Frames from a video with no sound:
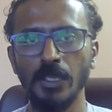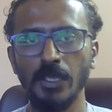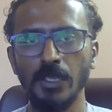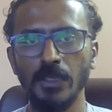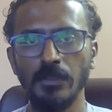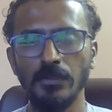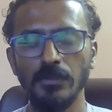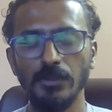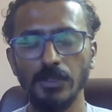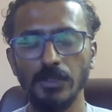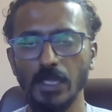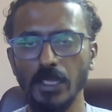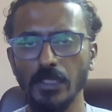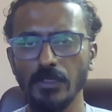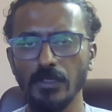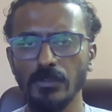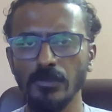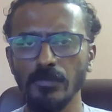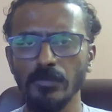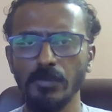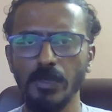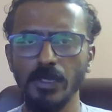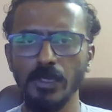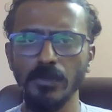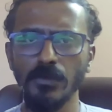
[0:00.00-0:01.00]
So
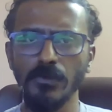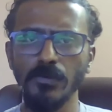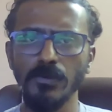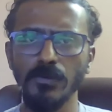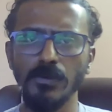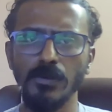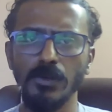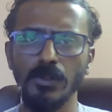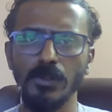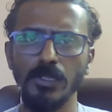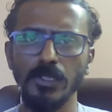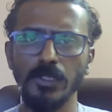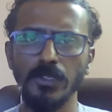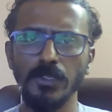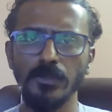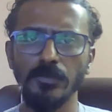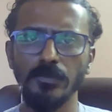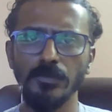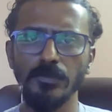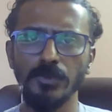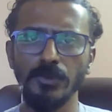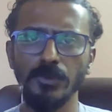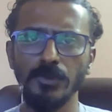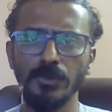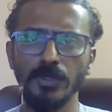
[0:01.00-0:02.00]
that's my overall
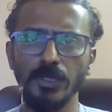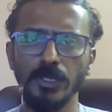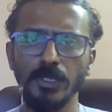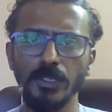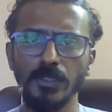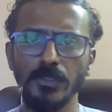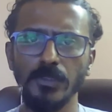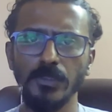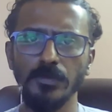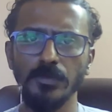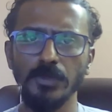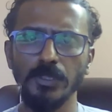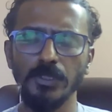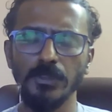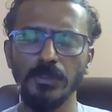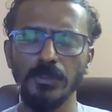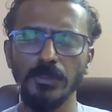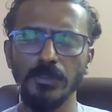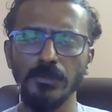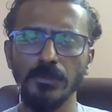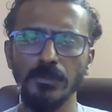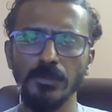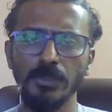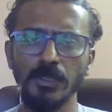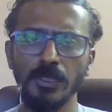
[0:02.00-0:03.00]

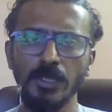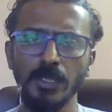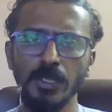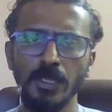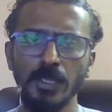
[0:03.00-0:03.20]
experience